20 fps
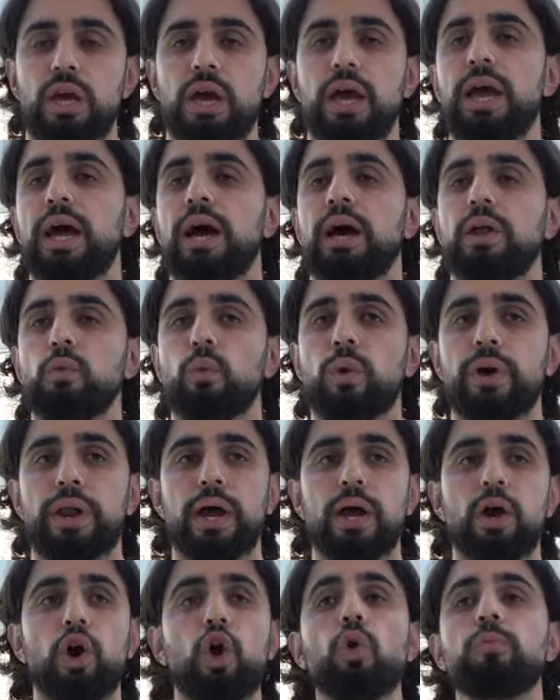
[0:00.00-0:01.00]
And what
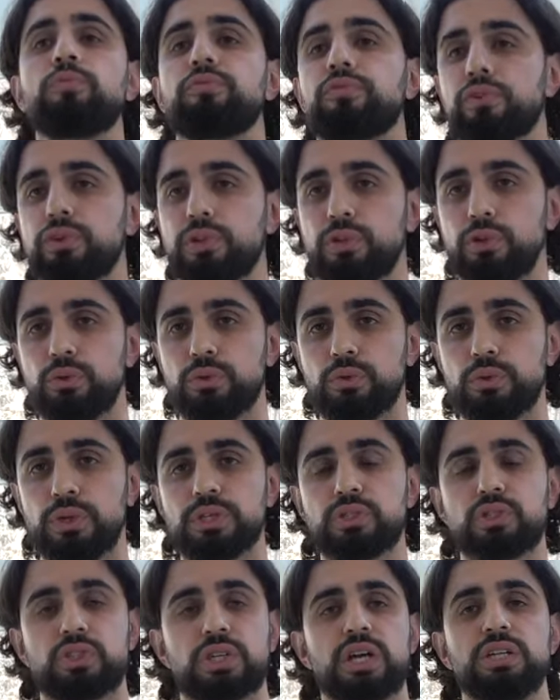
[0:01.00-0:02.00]
I hope for you
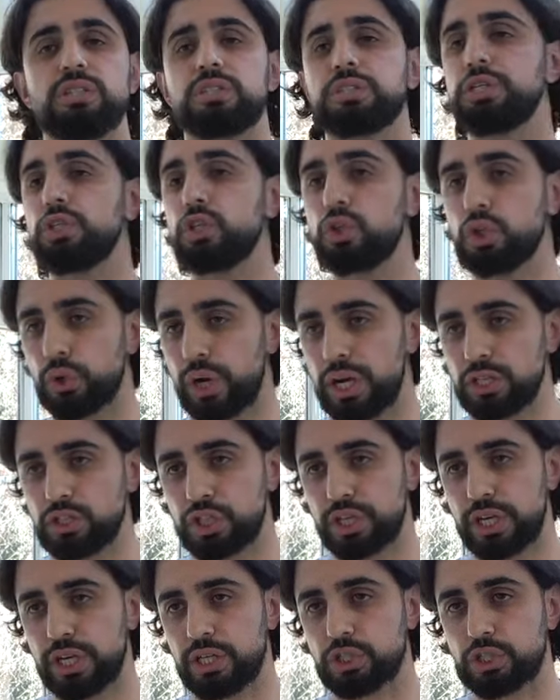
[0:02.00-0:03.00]
is to continue your
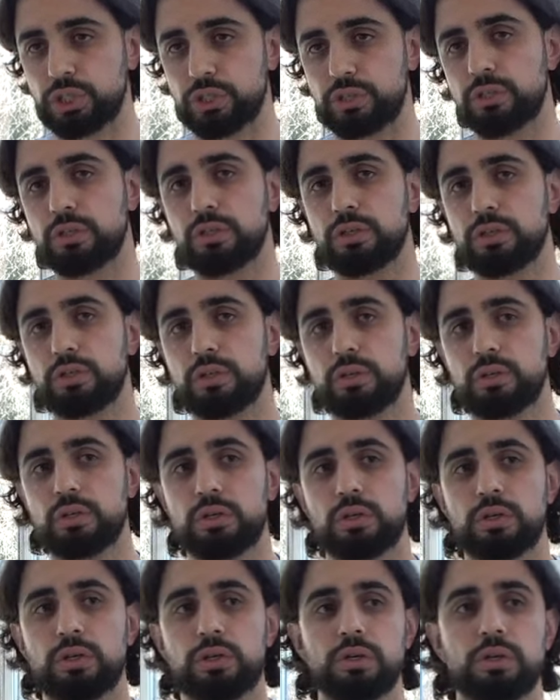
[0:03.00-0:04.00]
education,
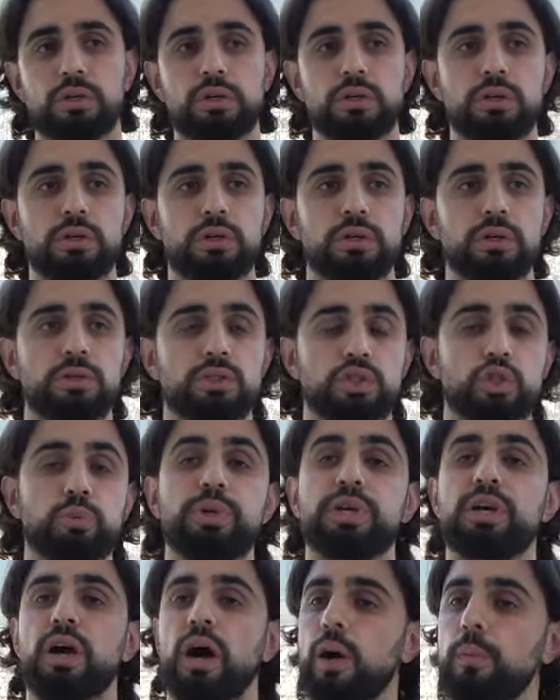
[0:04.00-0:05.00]
to
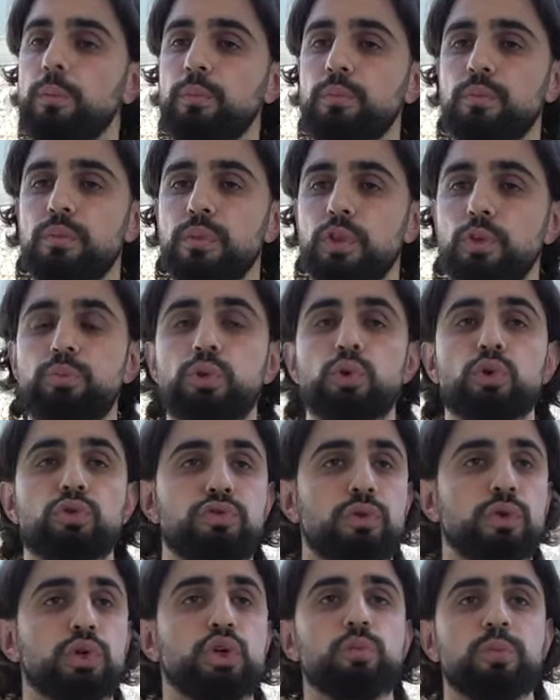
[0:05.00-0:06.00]
become the
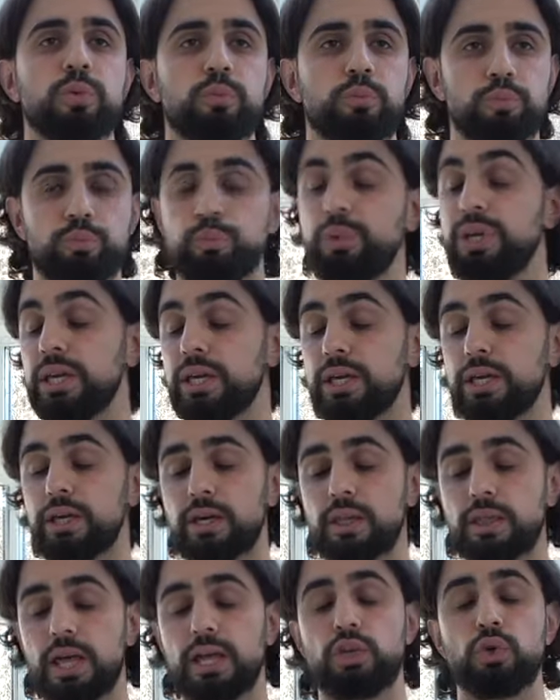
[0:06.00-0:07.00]
beautiful human
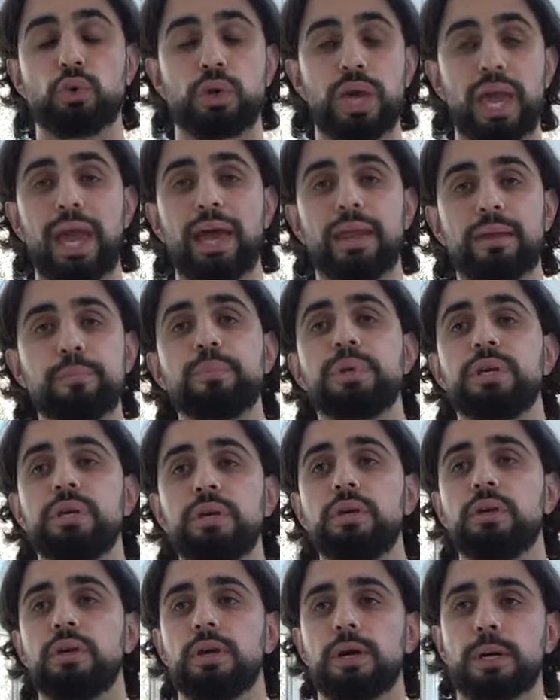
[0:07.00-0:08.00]
being that you can
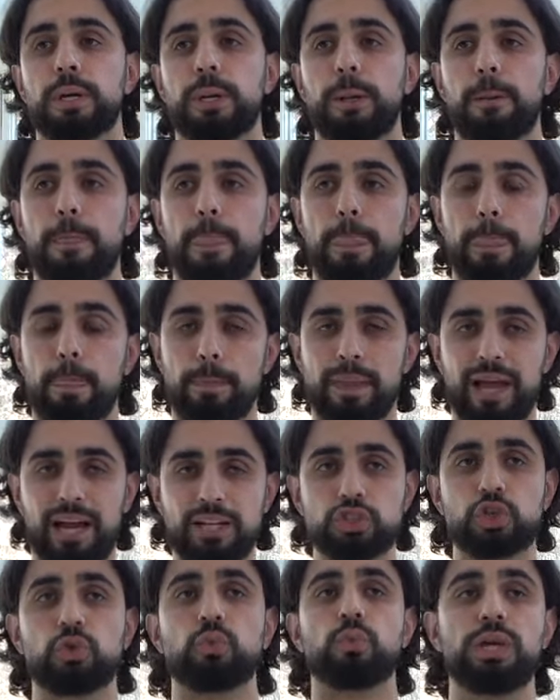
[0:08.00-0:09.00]
be,
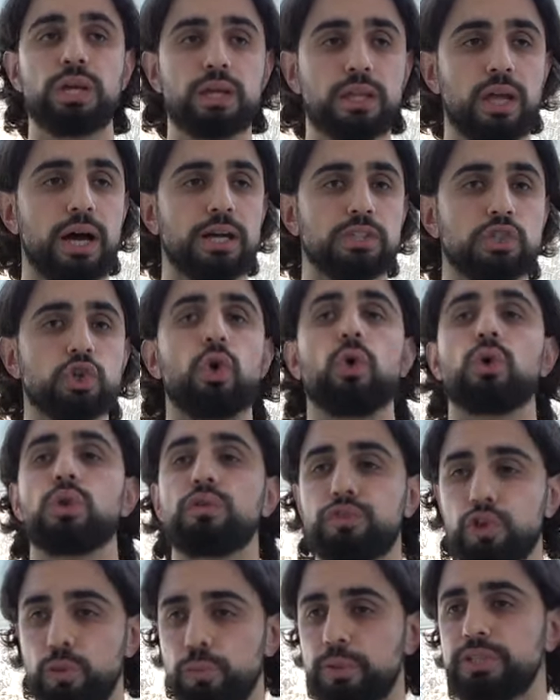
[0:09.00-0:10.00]
and to realize all
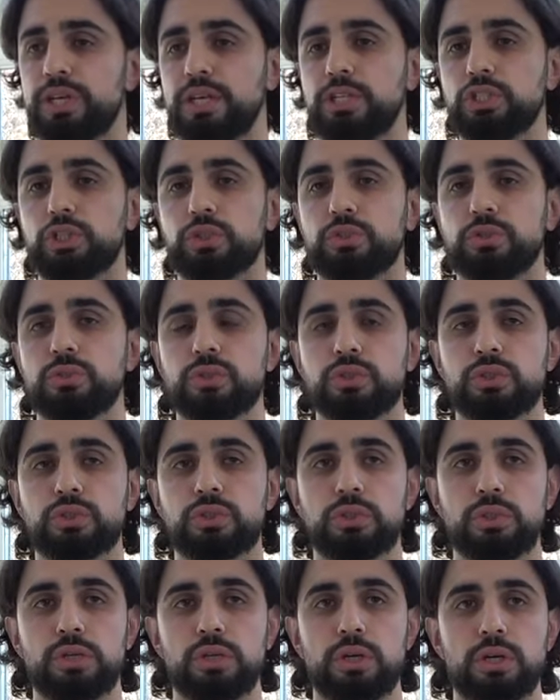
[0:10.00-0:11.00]
of your potentials
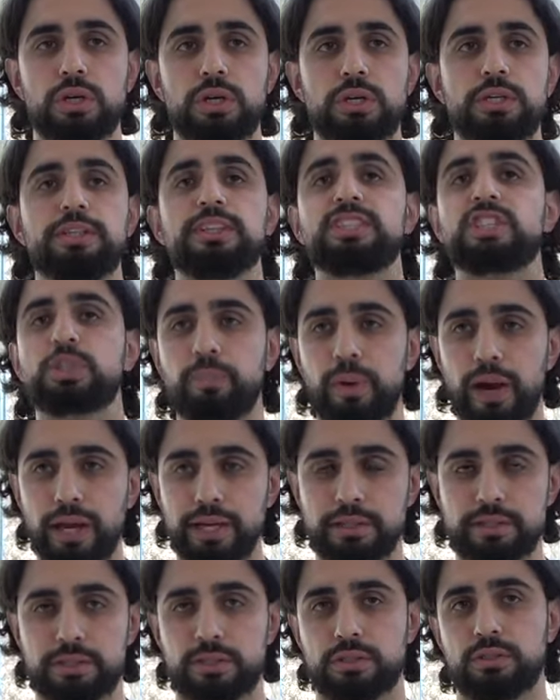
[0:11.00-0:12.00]

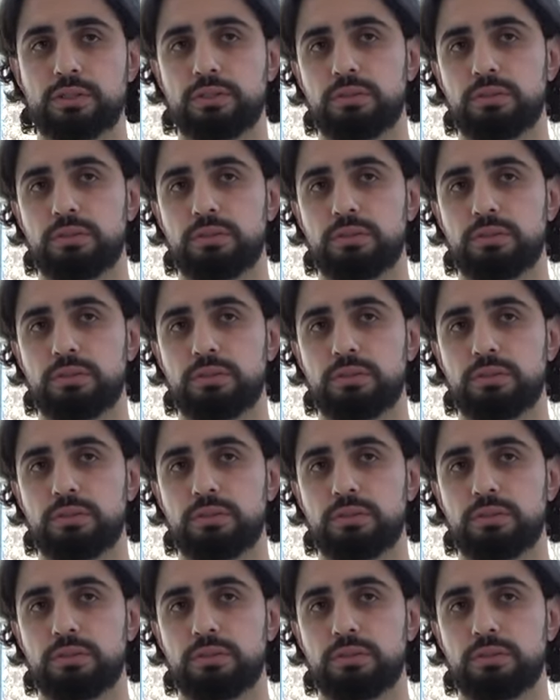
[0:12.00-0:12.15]
despite